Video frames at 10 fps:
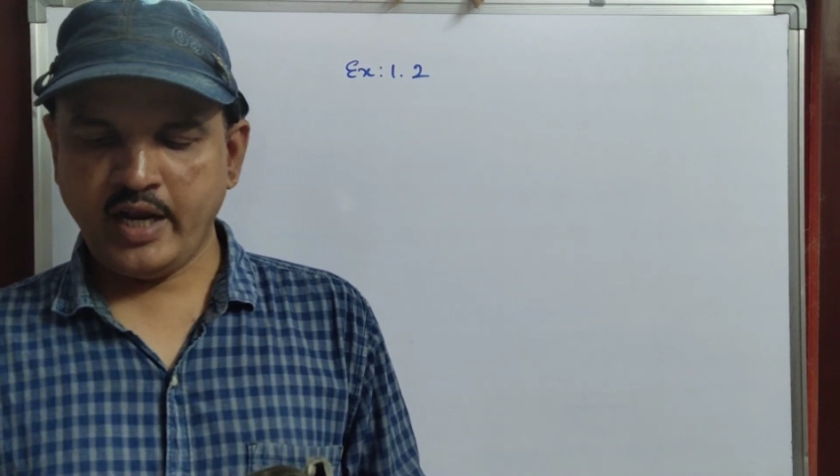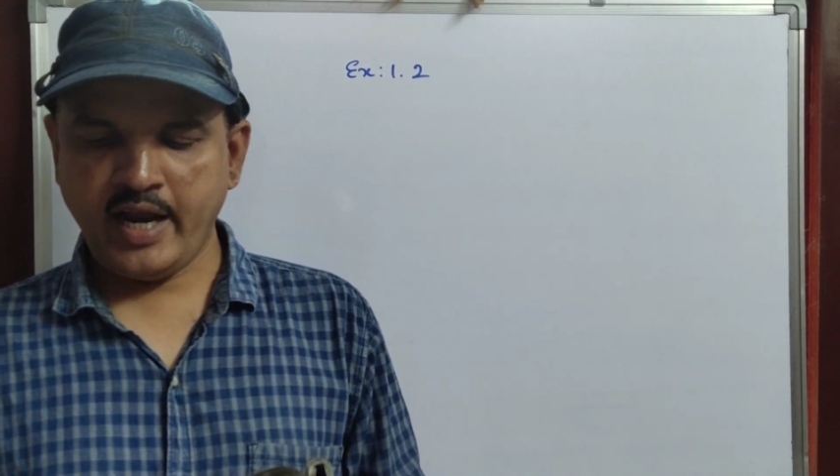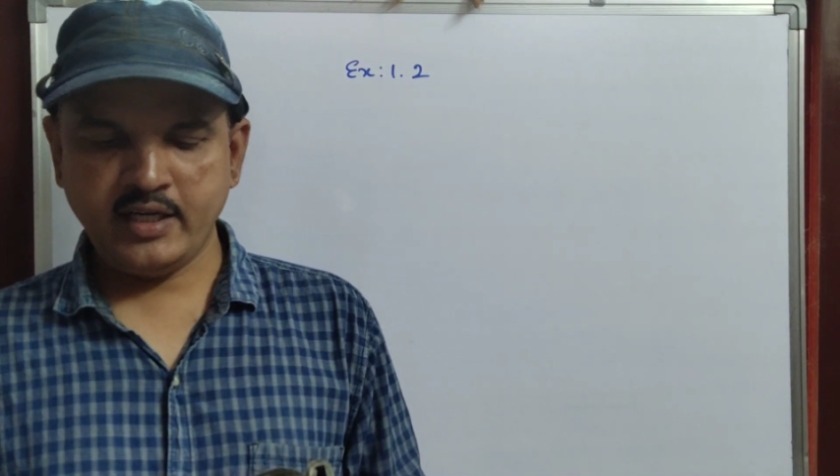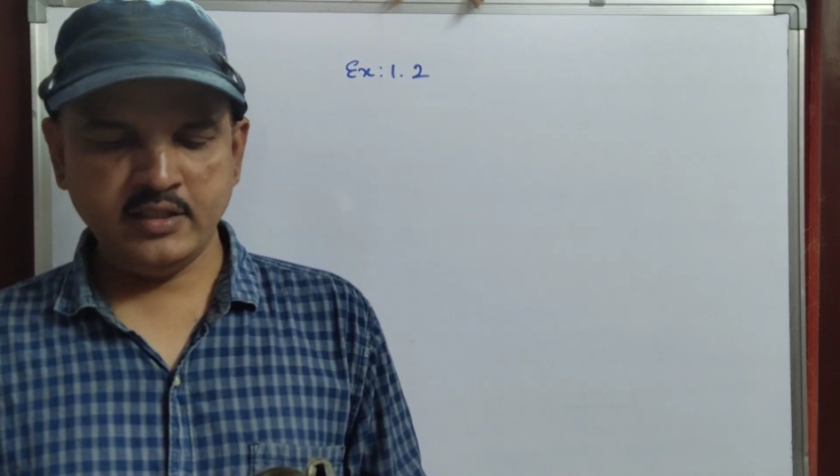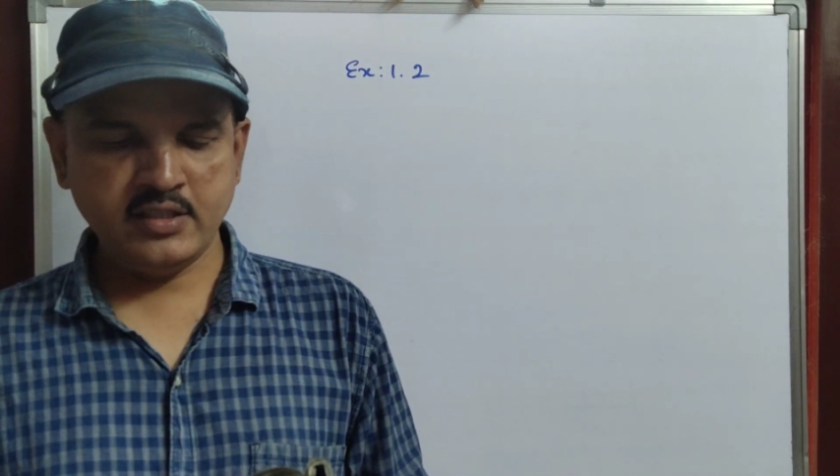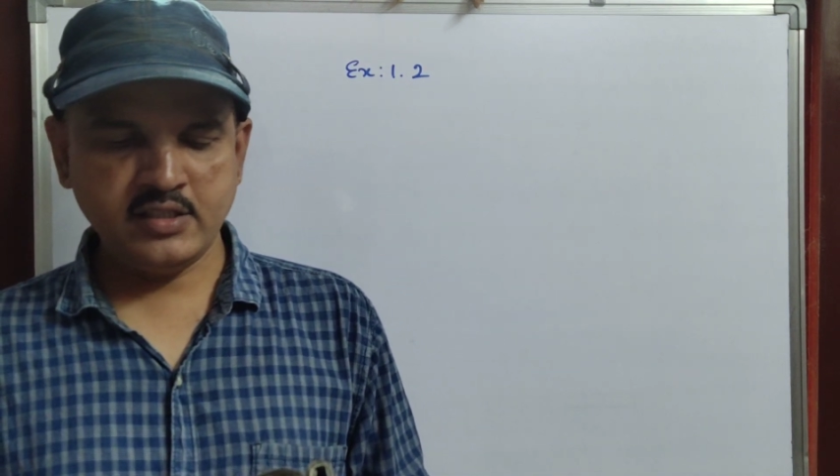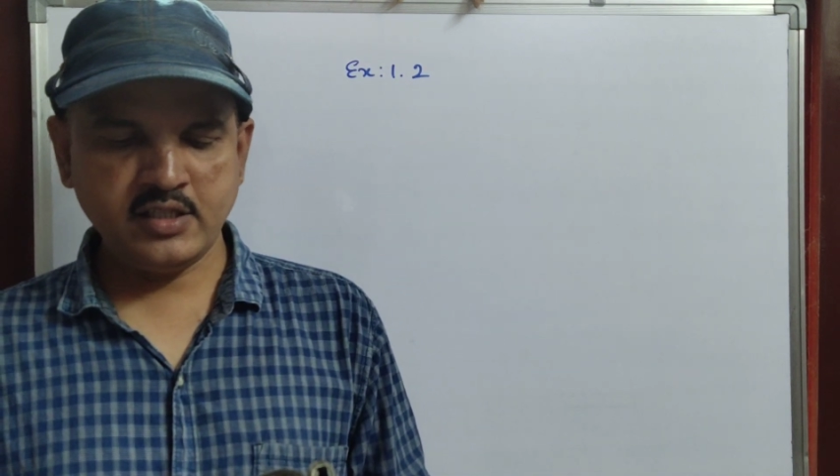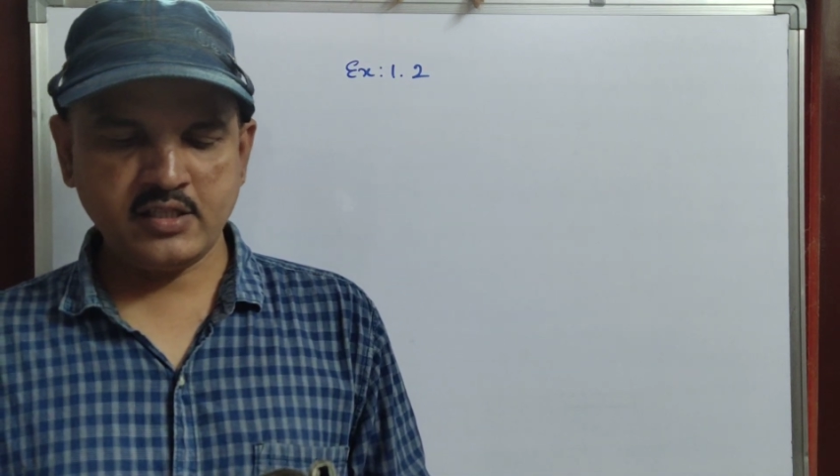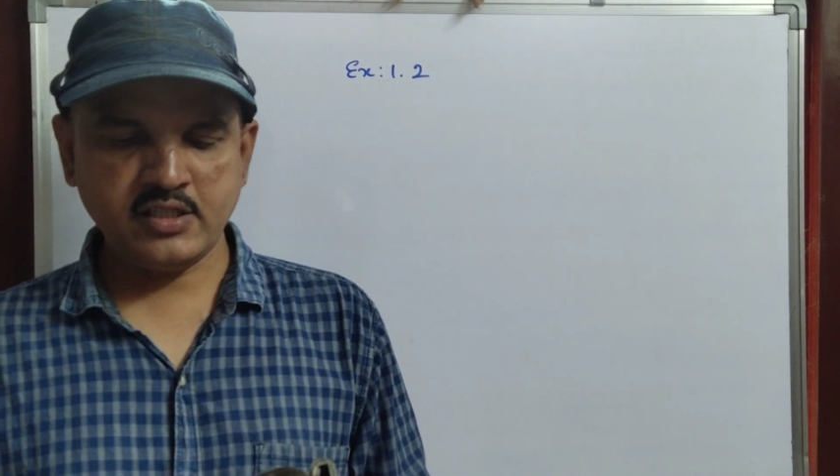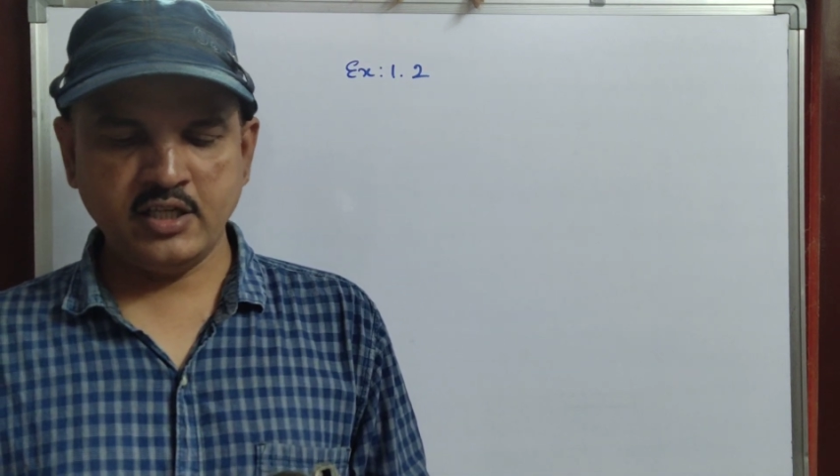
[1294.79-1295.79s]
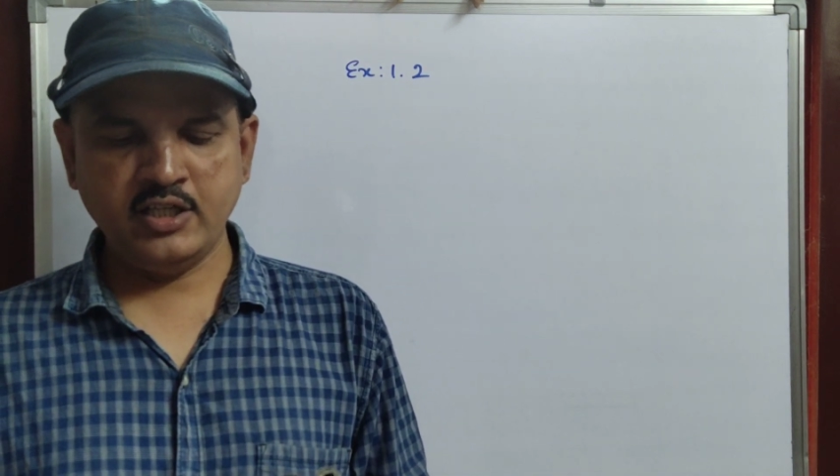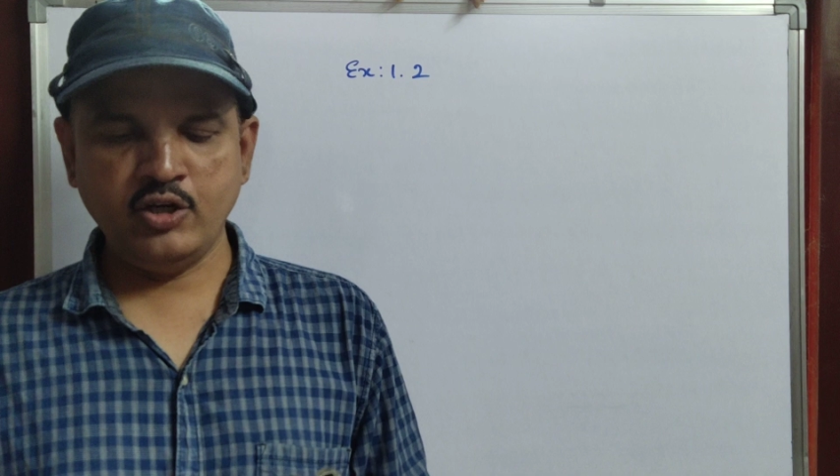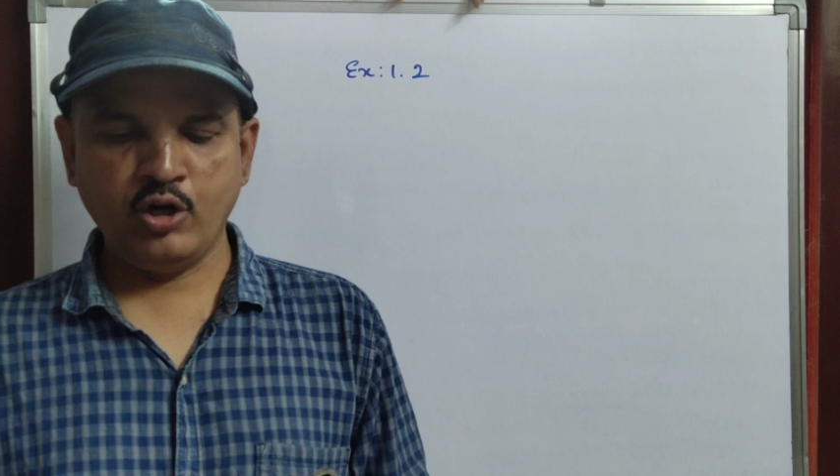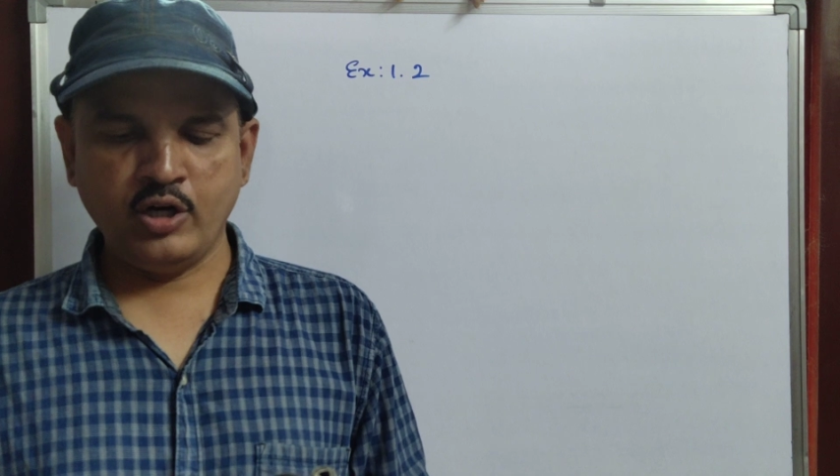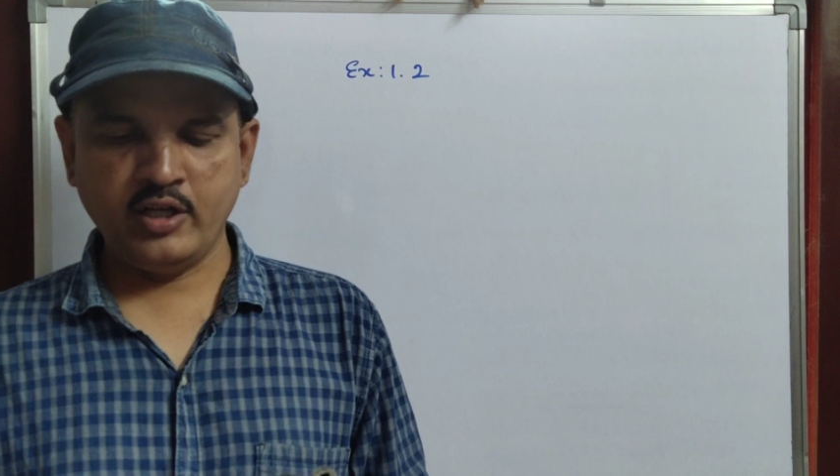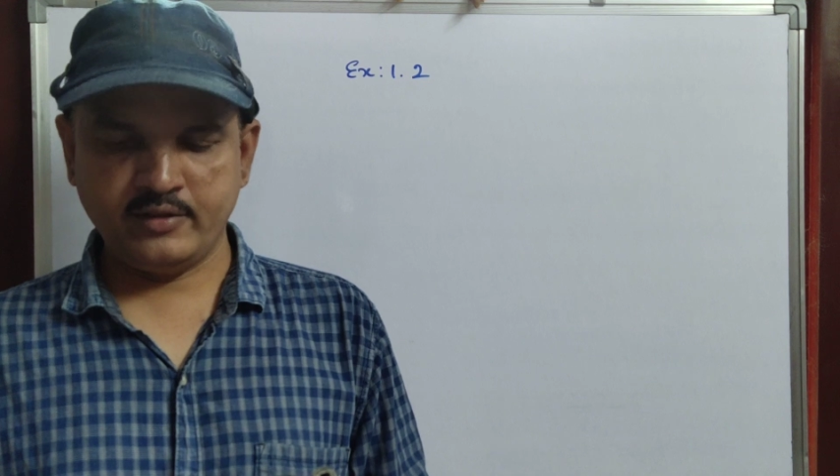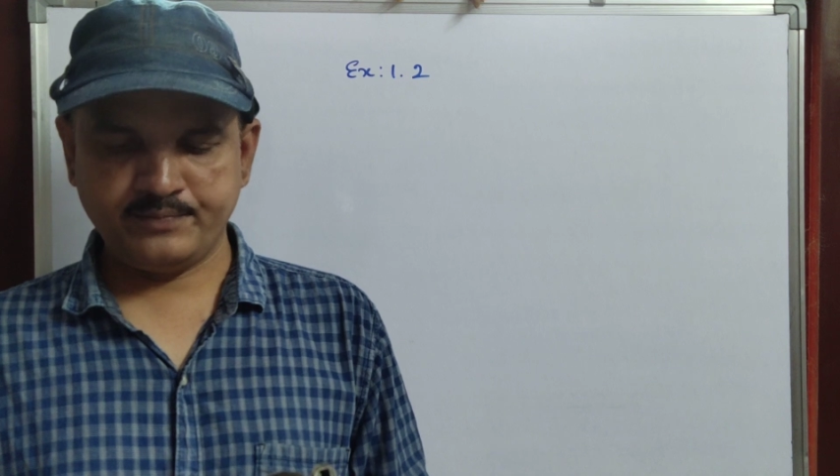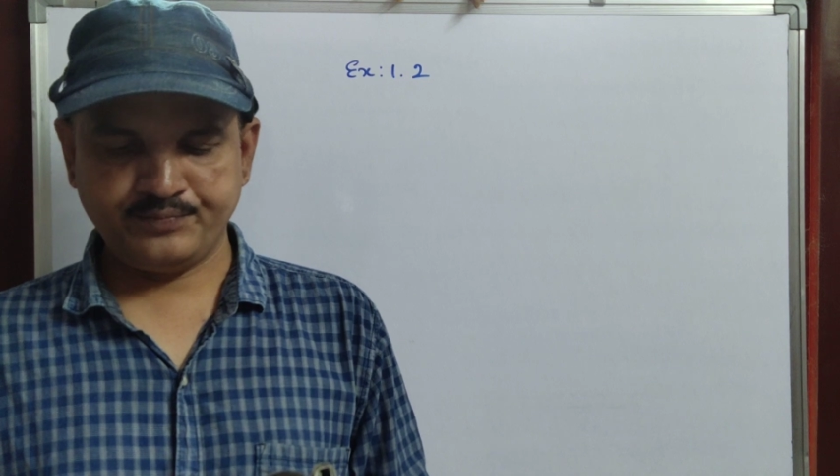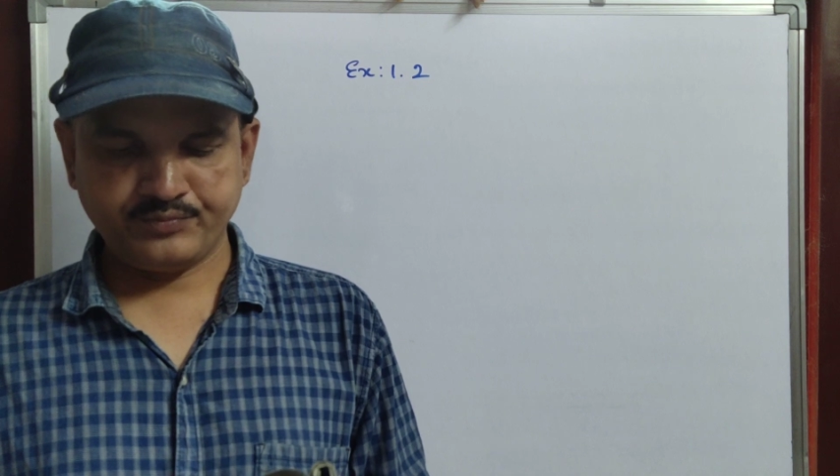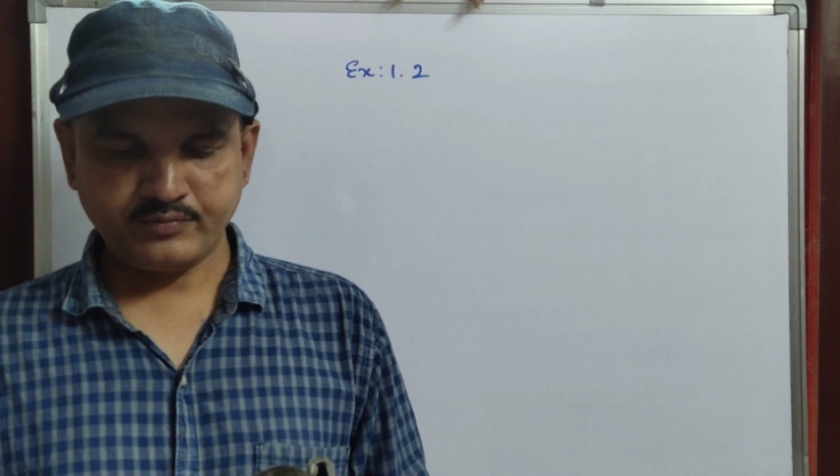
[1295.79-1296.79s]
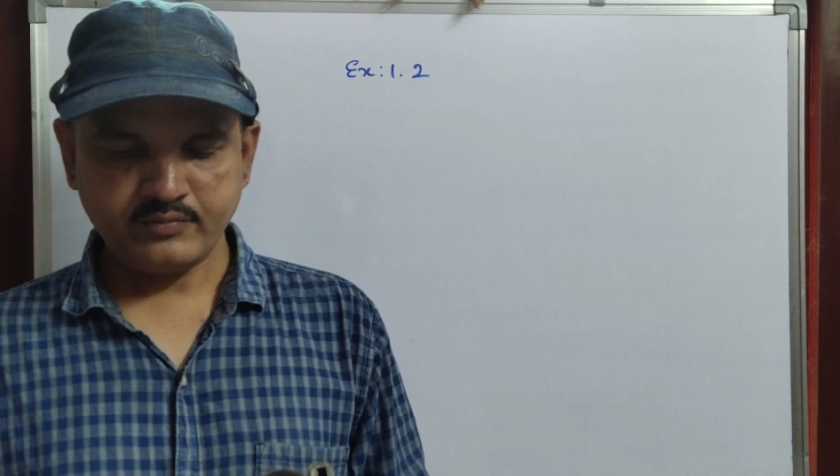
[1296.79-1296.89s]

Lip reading: add integers in any order?